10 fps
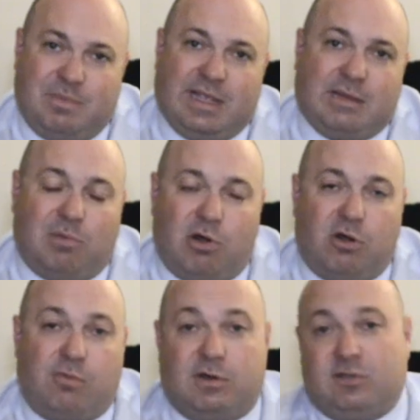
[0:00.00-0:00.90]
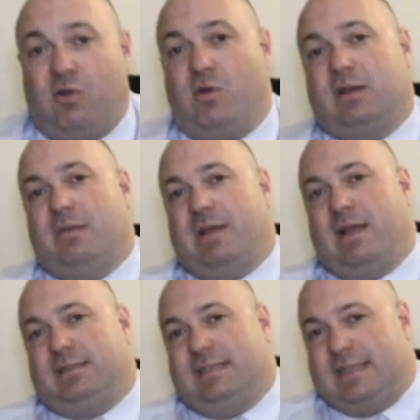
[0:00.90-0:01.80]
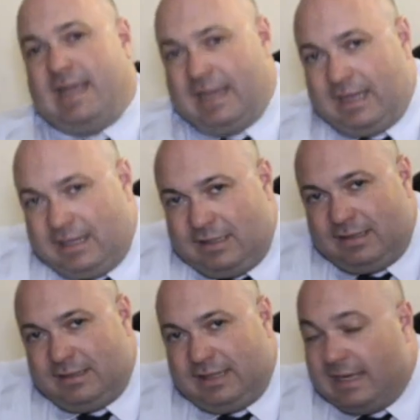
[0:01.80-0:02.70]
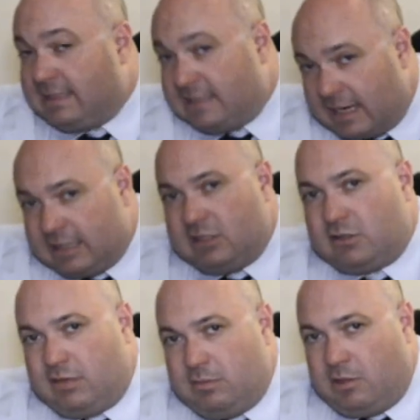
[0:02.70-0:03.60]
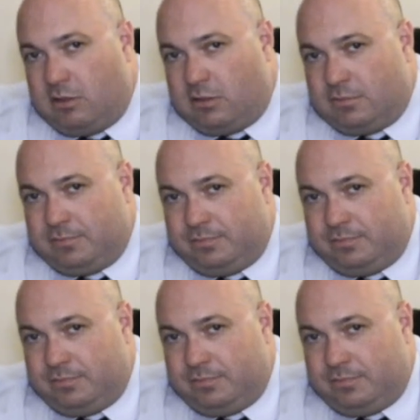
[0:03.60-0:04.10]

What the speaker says: big murder we're talking about today is second-degree murder.